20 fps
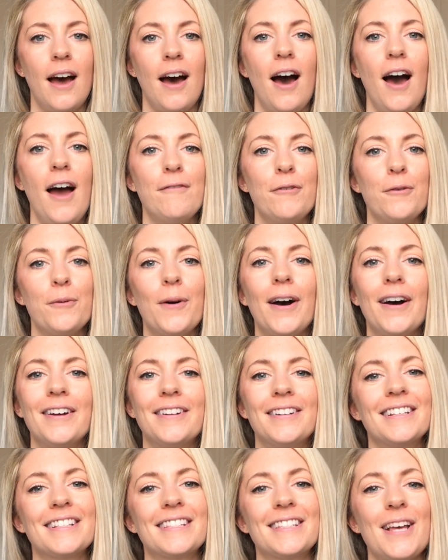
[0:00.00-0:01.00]
Hi
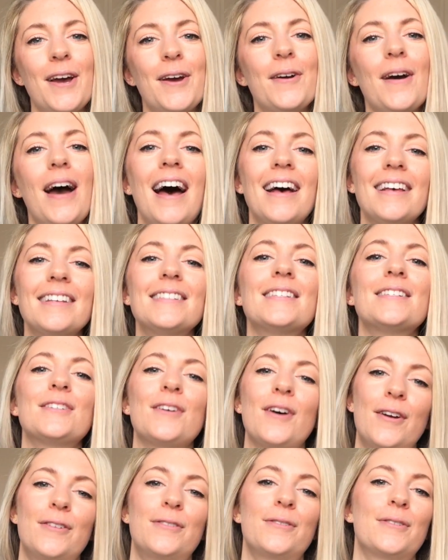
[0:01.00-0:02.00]
everyone, so as the
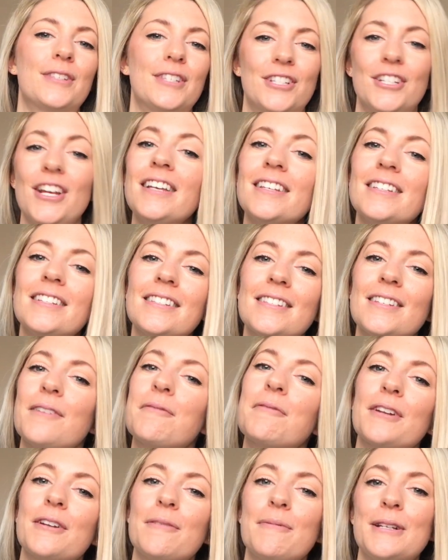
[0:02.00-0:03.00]
title suggests,
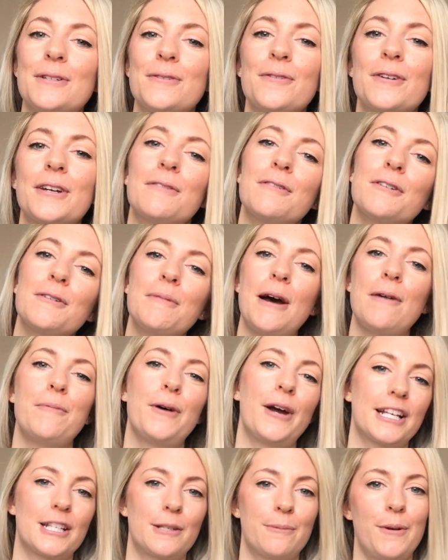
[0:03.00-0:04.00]
I'm going to be talking all about
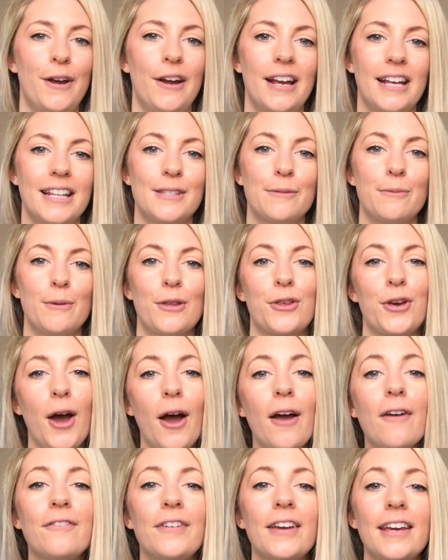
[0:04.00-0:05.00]
my experience with
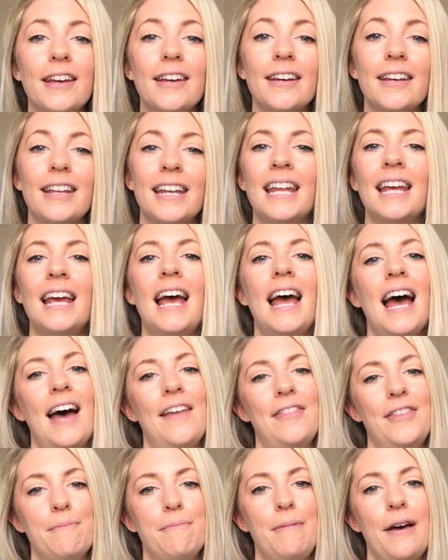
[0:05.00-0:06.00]
going vegan
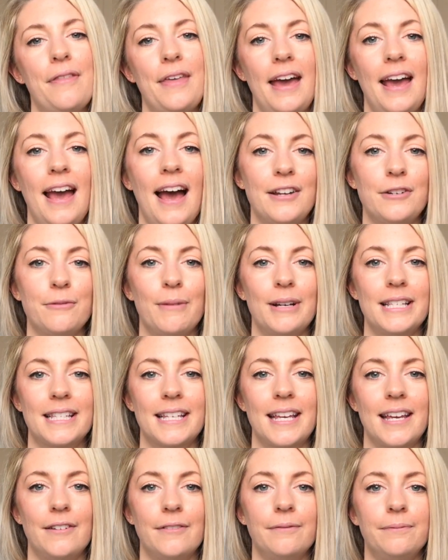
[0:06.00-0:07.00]
and the impact that it had on my
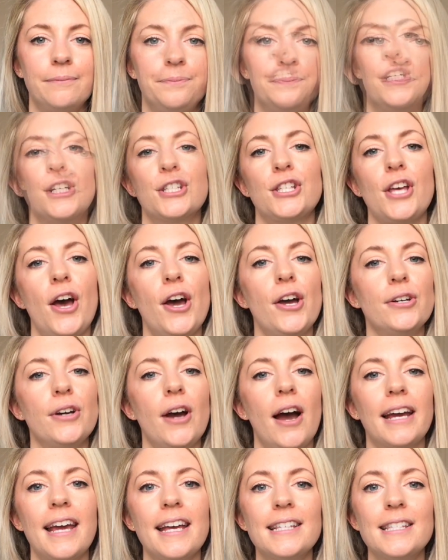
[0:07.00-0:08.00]
skin. So
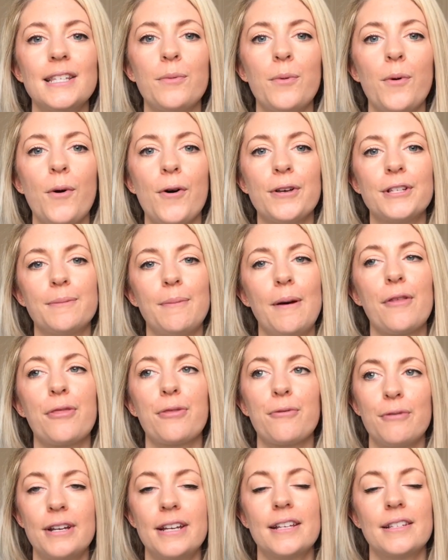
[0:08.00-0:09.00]
I guess it was about
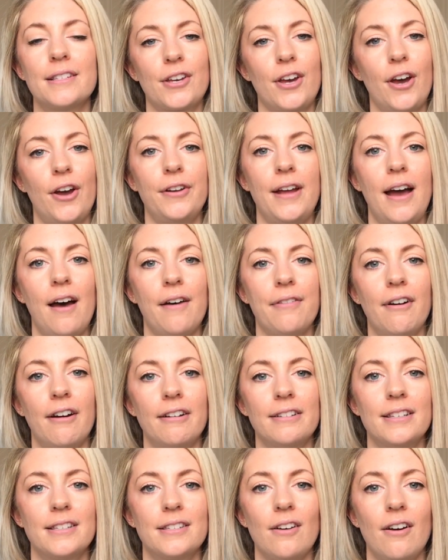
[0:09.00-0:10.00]
3 years ago now that I
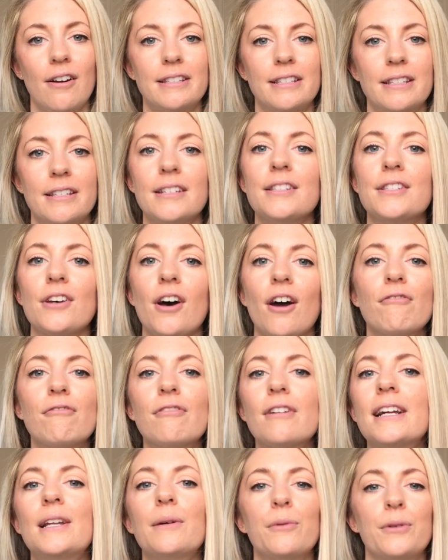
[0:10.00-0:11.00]
decided I
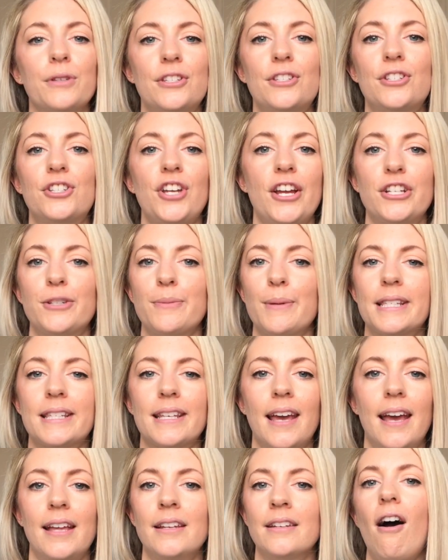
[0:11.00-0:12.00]
really wanted to change my
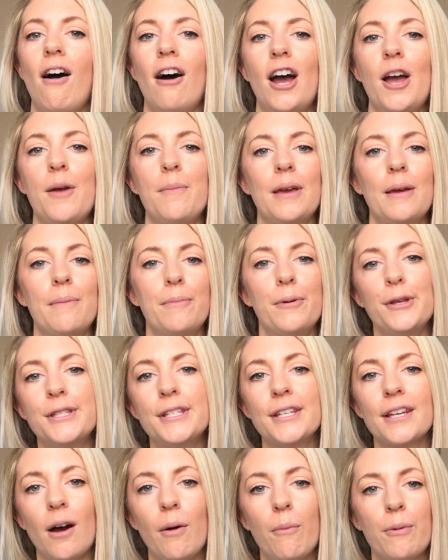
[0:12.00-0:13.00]
skin. I had been
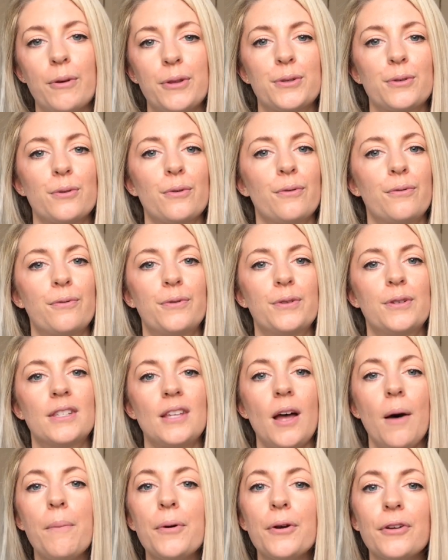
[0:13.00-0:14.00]
putting up with sort of
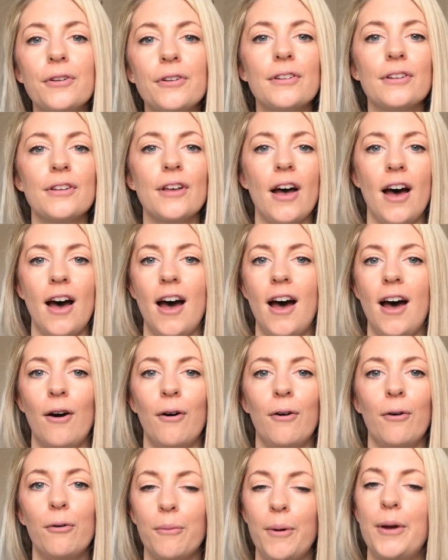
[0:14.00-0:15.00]
stubborn
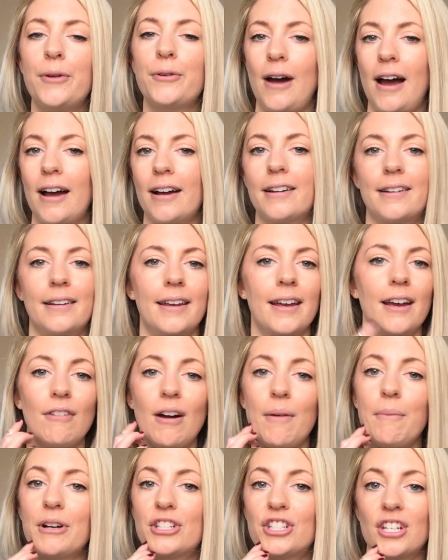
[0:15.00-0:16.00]
hormonal acne
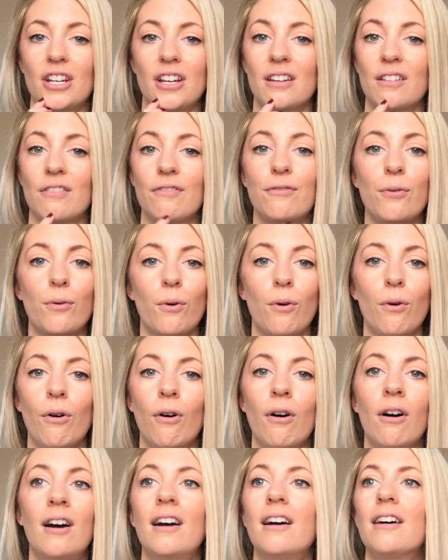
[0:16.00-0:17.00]
around my chin
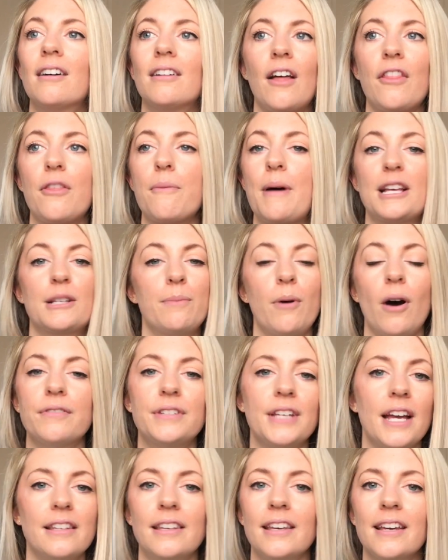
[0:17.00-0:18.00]
for like the best part of
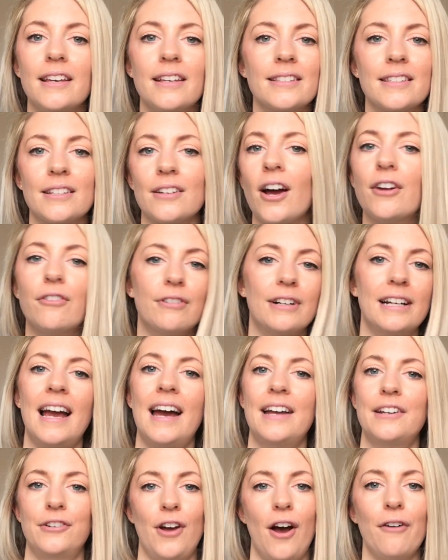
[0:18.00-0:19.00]
10 years, and I really
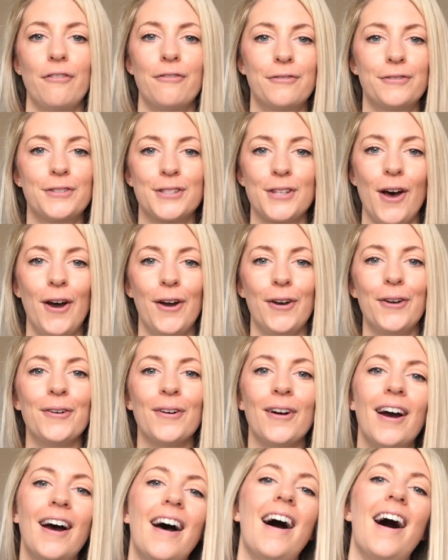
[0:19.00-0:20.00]
had enough. So
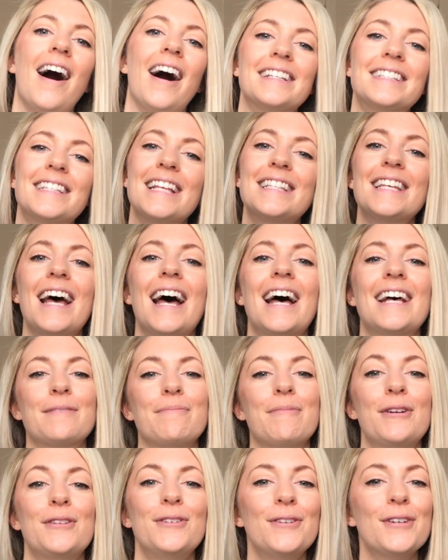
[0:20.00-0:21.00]
I set it as
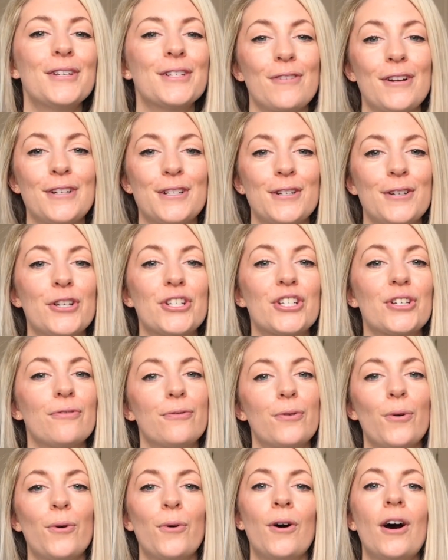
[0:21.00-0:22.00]
my New Year's resolution
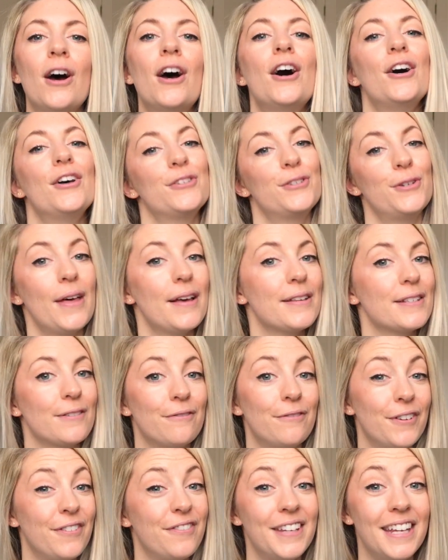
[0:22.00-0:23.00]
for
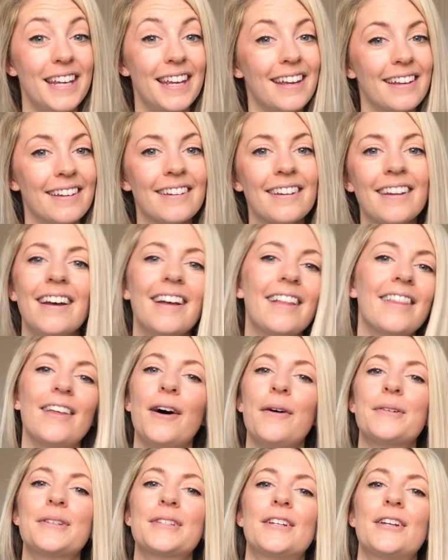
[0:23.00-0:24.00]
2015 that
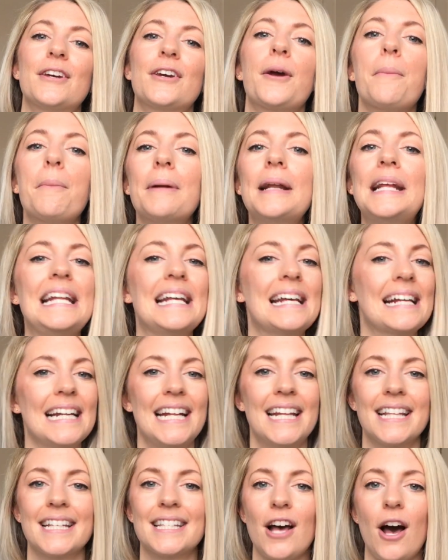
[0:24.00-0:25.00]
I was going to completely
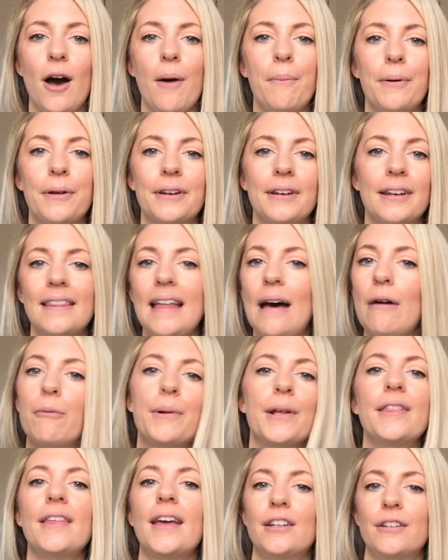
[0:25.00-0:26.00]
clear this up and that would
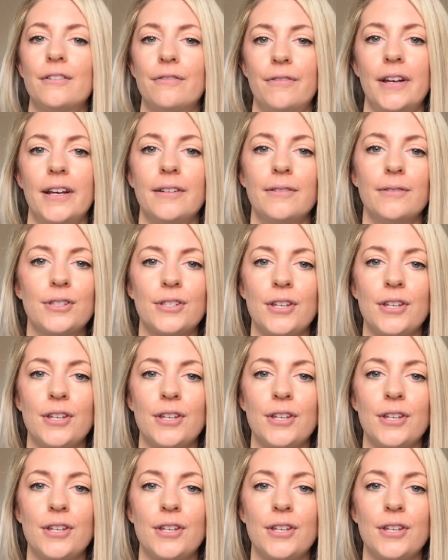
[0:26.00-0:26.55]
be the end of it.